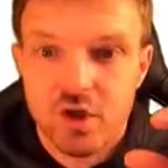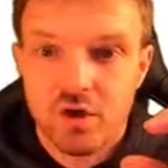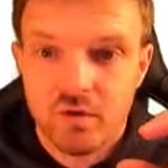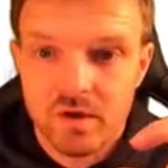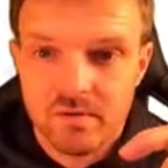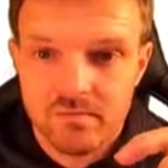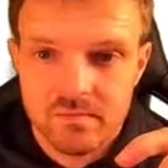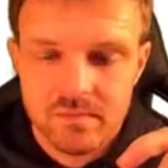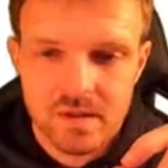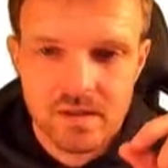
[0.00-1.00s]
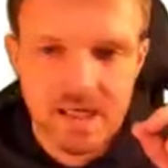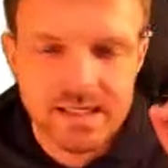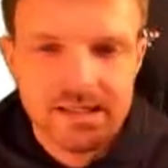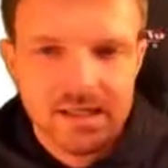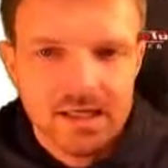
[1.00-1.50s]
neuron.
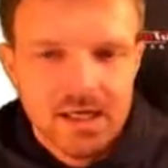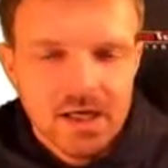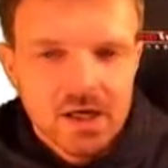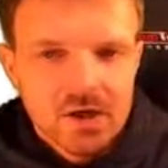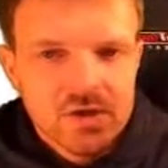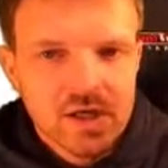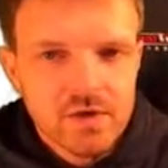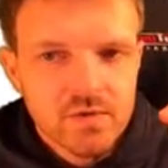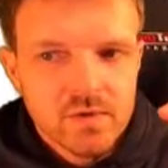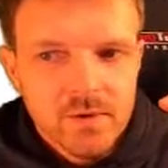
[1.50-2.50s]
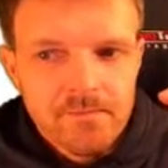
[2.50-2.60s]
Okay, so